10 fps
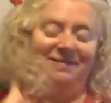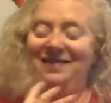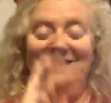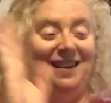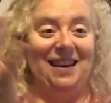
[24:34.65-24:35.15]

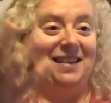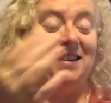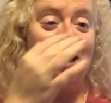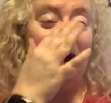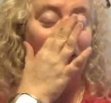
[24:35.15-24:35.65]

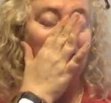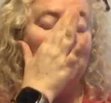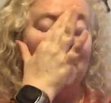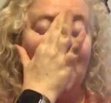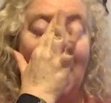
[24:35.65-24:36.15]

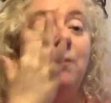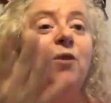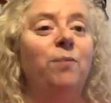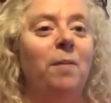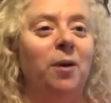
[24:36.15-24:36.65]

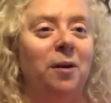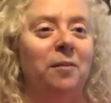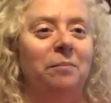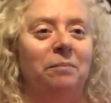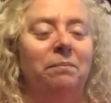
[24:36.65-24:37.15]
Because,
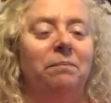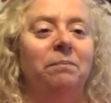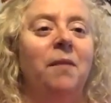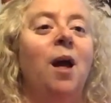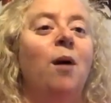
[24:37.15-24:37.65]

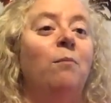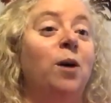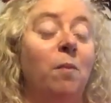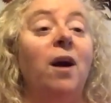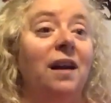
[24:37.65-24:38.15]
I moved my
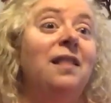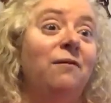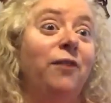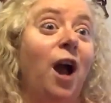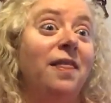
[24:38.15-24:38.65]

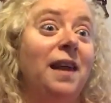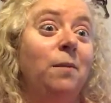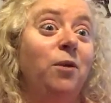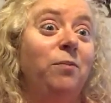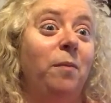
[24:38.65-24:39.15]

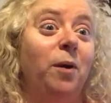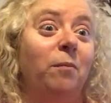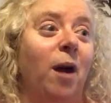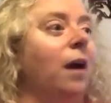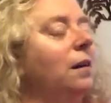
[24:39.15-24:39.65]
bookmark
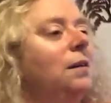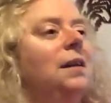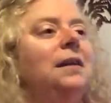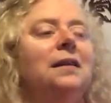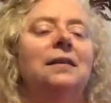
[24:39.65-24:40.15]
and then
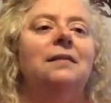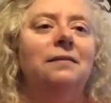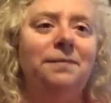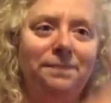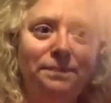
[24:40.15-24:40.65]
forgot that I moved
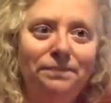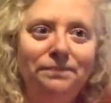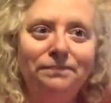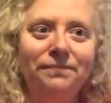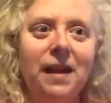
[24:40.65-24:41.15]
my bookmark.